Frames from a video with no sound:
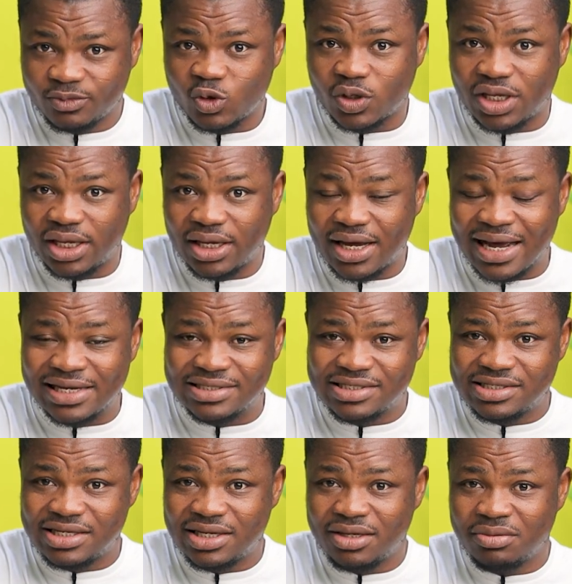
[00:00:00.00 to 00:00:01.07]
Okay, I
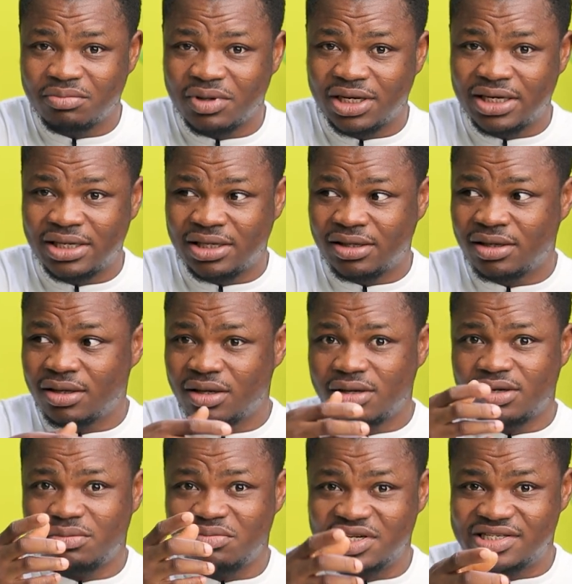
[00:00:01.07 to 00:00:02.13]
see many
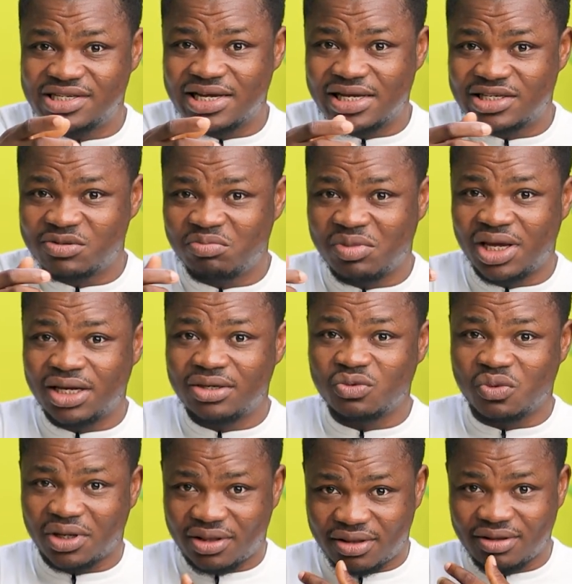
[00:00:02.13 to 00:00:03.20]
mistakes made
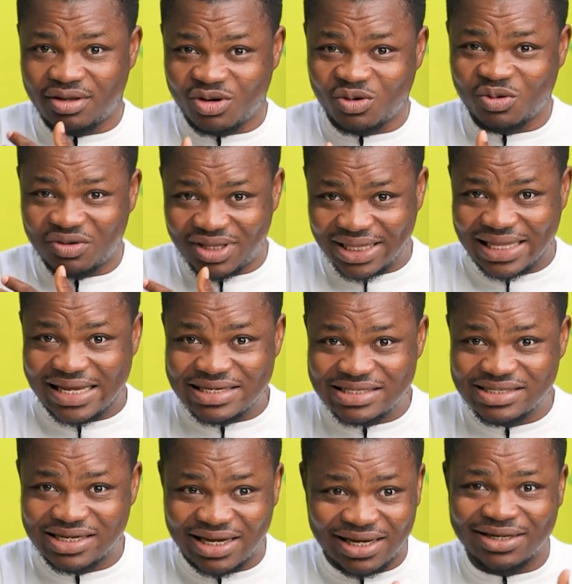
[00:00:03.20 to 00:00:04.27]
with you know
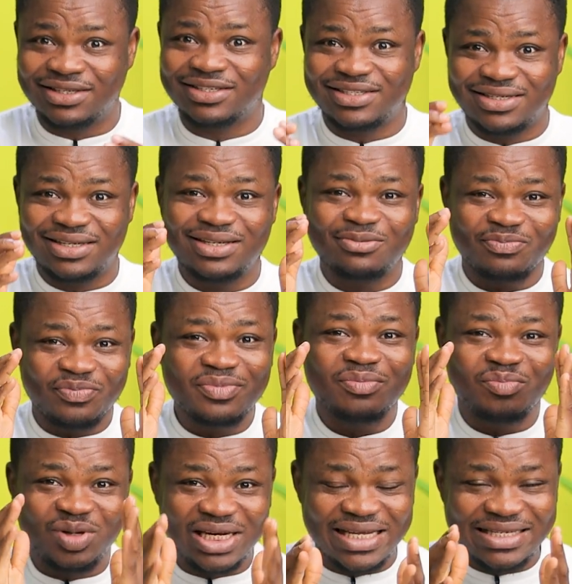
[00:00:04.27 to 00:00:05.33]
this and
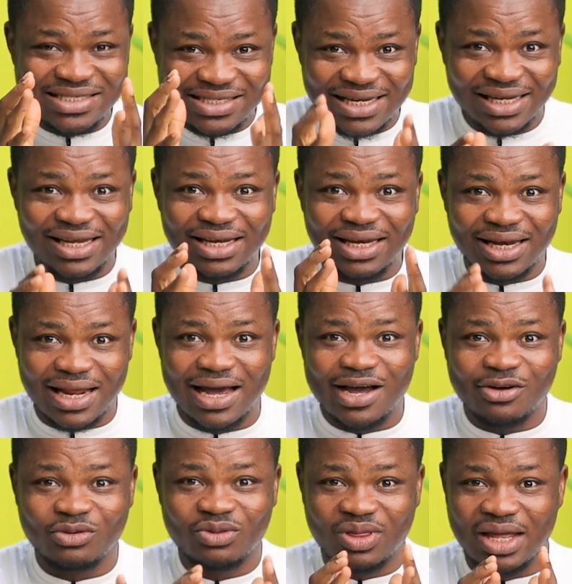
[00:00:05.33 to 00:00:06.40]
please take it
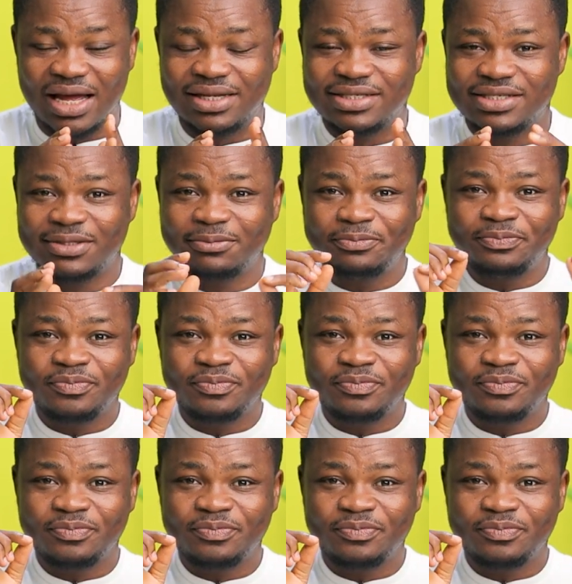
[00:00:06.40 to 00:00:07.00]
now that